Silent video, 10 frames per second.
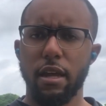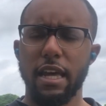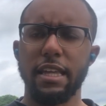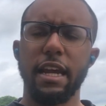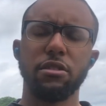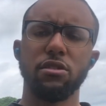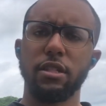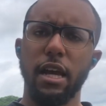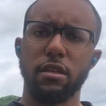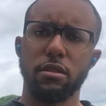And the answer is
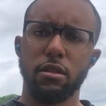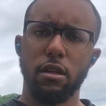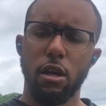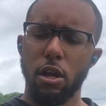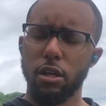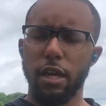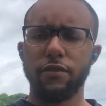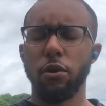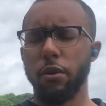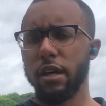yes. You have
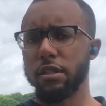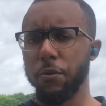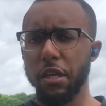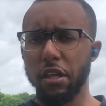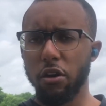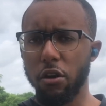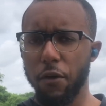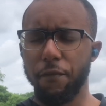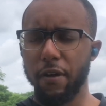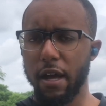to realize that when you get on
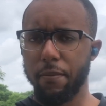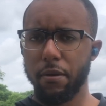NoFap,